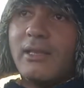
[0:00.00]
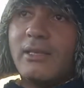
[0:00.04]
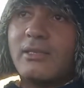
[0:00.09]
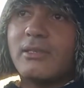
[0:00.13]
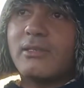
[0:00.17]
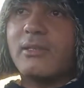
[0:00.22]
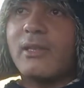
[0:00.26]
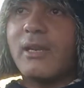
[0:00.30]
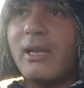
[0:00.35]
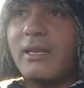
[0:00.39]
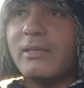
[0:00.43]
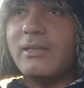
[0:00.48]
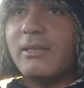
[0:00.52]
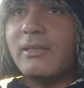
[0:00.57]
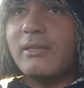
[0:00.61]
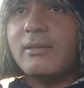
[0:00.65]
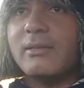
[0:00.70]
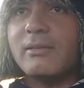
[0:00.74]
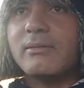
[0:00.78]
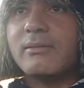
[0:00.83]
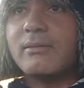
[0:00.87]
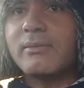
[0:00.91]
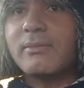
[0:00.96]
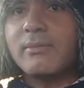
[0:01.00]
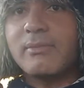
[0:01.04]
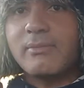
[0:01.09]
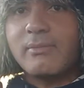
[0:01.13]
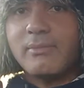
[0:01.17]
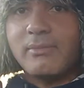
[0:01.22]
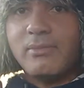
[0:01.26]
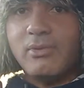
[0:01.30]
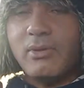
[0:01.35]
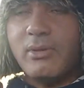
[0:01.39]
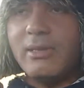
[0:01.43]
distracted
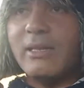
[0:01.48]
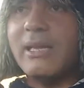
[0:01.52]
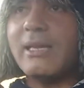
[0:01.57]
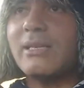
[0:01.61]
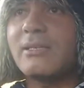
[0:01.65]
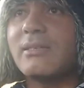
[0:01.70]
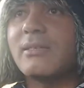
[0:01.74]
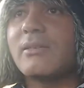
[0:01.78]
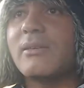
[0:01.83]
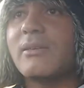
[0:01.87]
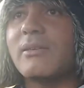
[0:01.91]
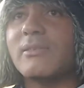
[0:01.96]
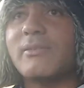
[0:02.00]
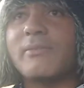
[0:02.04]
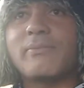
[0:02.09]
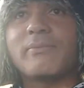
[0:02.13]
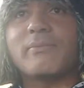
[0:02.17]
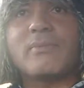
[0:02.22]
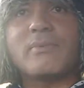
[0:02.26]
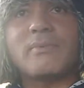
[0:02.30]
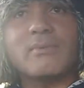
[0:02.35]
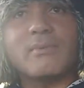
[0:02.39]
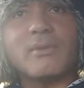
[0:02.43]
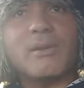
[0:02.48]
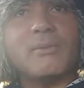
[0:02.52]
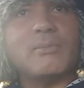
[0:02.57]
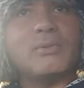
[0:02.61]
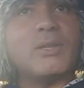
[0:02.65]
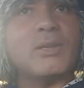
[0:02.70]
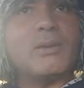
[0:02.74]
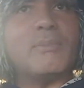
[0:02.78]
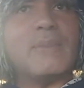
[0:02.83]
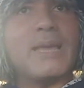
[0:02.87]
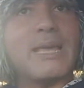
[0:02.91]
doing this because I've come
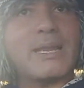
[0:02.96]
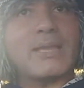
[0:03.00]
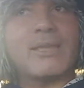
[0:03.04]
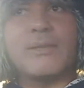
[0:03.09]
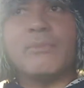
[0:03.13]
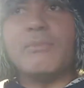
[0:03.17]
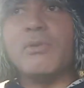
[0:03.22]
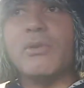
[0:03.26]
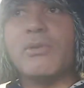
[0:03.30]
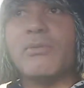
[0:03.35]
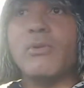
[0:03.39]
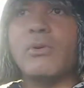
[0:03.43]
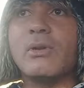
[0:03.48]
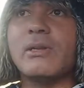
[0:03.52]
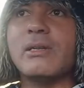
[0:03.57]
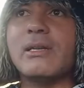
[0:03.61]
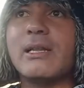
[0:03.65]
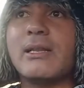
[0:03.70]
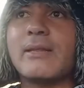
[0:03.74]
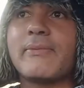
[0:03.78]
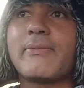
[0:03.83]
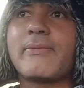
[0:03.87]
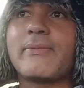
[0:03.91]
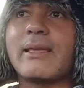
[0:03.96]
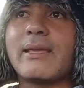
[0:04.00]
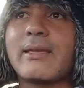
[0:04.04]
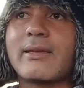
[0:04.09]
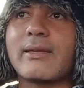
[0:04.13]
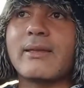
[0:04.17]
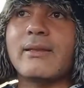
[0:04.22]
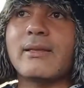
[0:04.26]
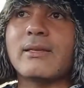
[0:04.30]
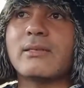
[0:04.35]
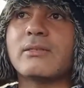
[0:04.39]
to the American Muir Road and I'm
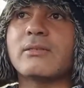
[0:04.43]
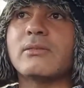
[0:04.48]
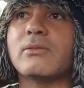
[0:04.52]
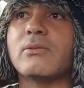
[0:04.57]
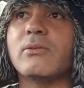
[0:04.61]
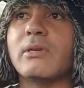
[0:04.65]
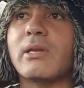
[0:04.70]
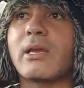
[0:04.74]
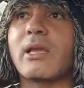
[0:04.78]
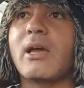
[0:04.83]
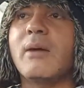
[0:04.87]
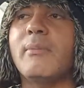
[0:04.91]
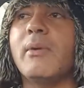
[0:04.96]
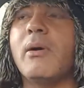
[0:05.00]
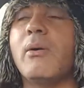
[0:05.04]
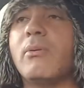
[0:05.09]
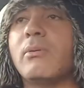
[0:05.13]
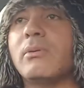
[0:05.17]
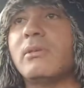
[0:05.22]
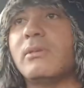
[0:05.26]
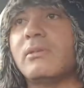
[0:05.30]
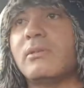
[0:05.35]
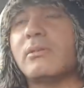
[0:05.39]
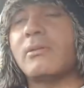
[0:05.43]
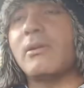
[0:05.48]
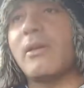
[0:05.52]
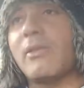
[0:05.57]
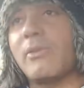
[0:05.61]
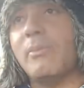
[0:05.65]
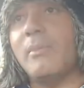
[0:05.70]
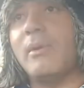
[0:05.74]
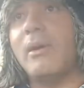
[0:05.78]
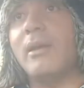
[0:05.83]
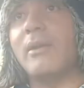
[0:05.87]
thinking this is going to come out to
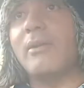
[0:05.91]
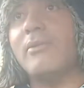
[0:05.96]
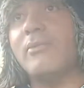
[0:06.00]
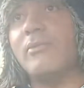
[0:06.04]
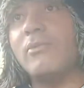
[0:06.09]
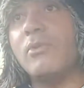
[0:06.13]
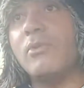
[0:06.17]
Strathmartin